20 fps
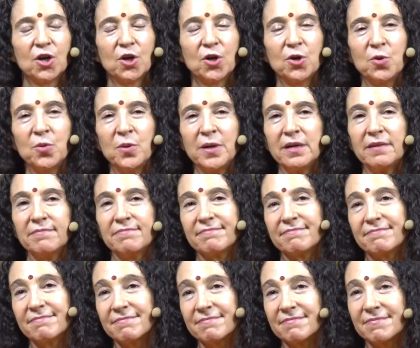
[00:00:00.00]
who
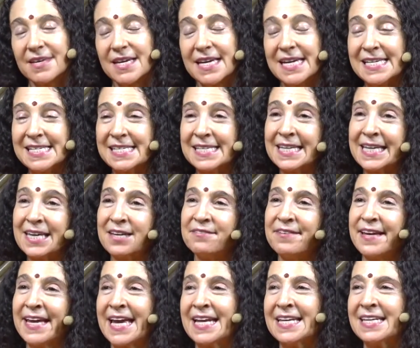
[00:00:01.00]
isn't
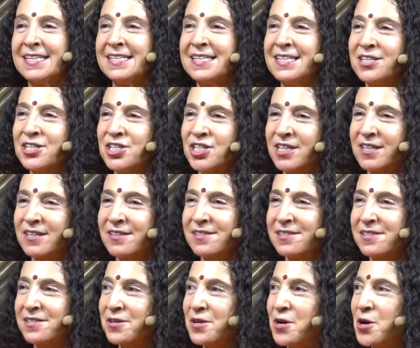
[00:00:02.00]
giving any
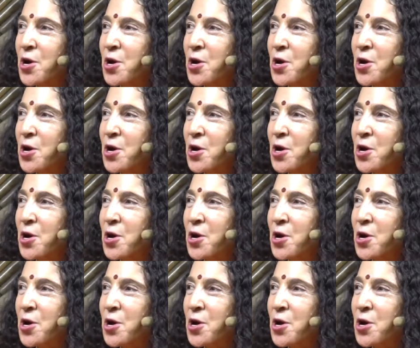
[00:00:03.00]
teachings,